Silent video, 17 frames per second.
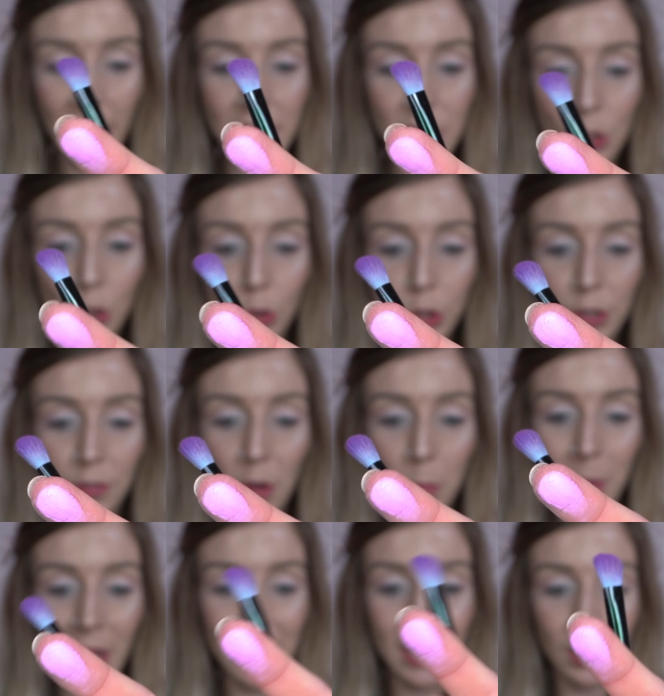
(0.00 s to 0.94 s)
It's sort of a
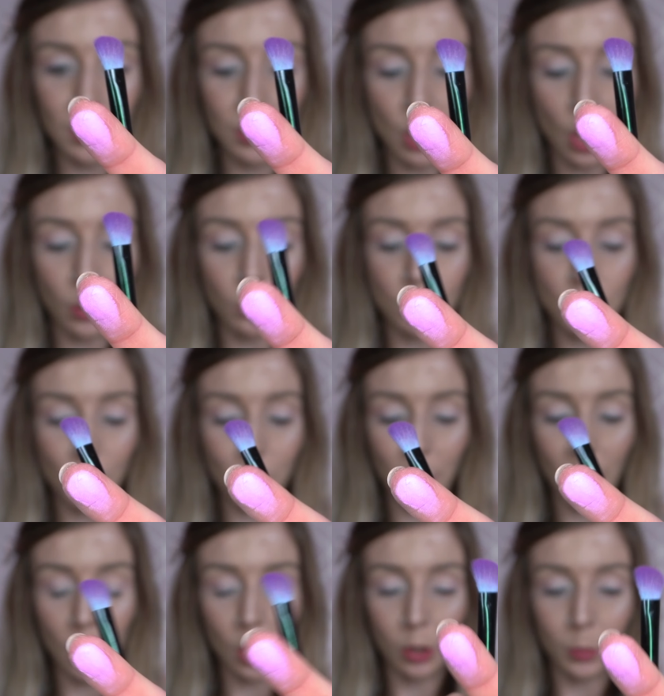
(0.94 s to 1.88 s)
pink toned
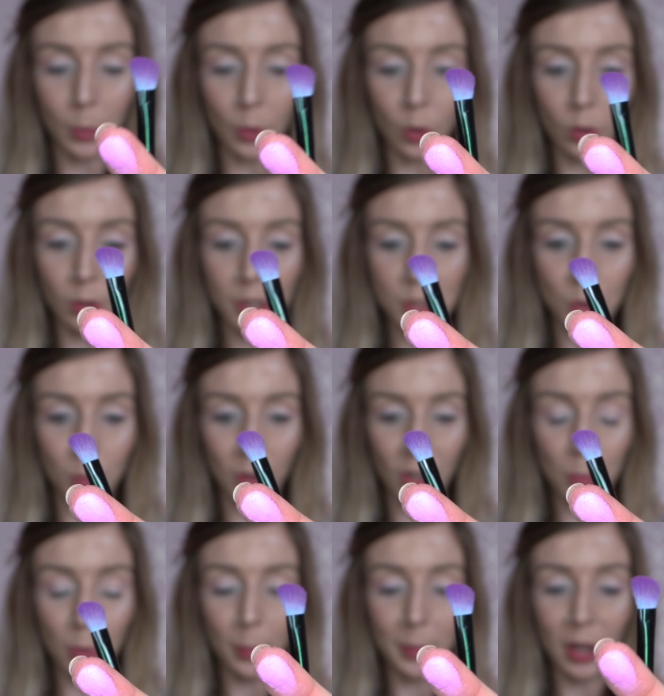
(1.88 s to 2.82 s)
purple, so I'm going
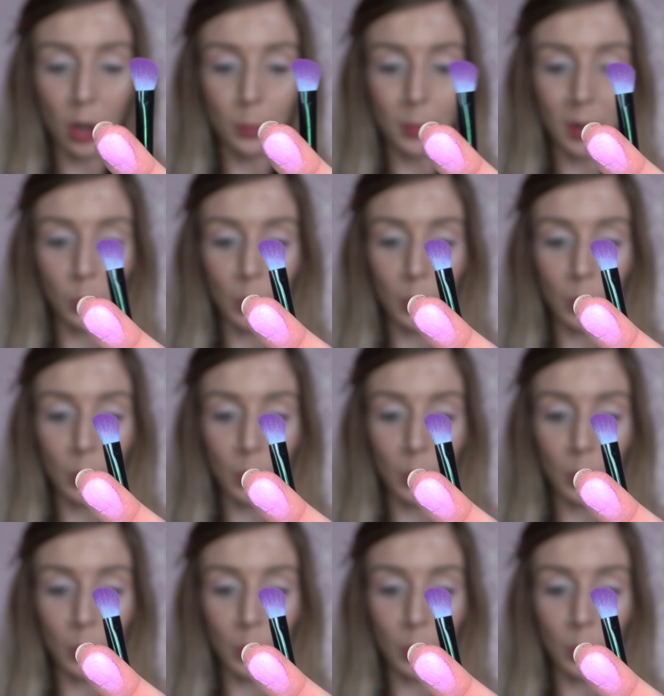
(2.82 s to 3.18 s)
to pop it on my